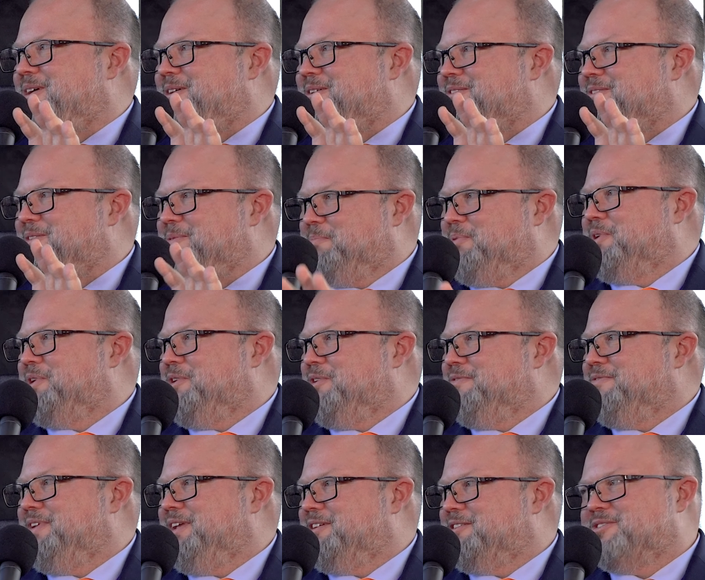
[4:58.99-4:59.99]
on the
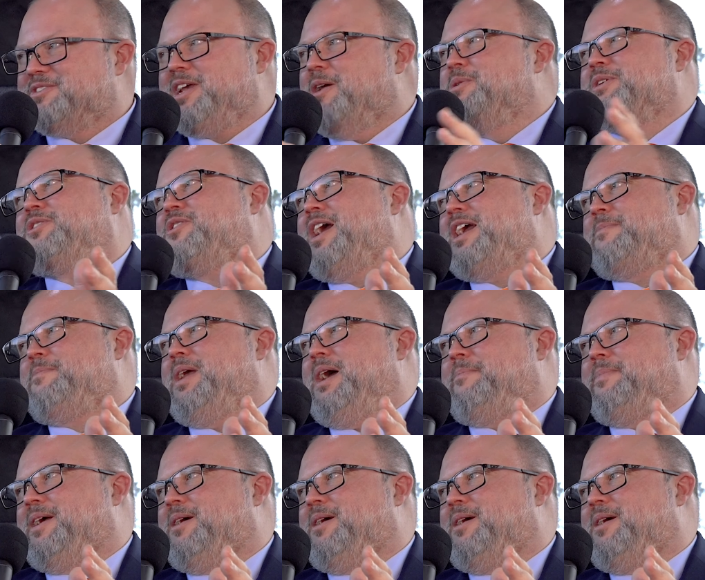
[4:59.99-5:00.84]
pre-owned vehicles. They always crack me up.